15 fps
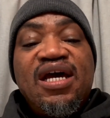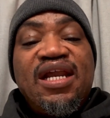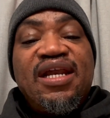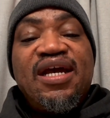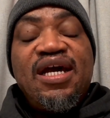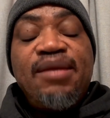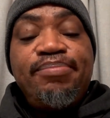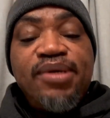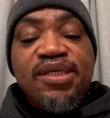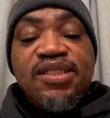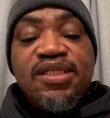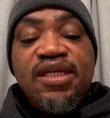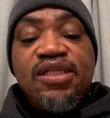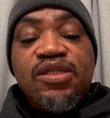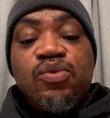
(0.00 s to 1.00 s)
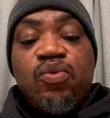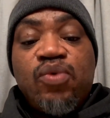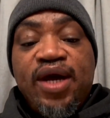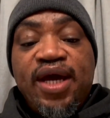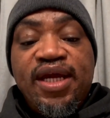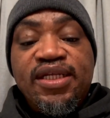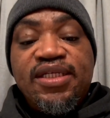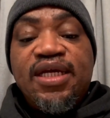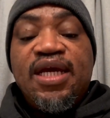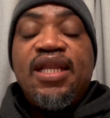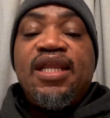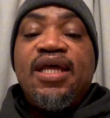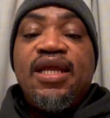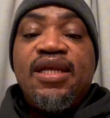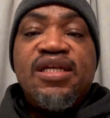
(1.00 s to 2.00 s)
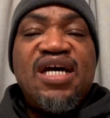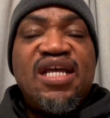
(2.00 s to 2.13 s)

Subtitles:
9% white, and then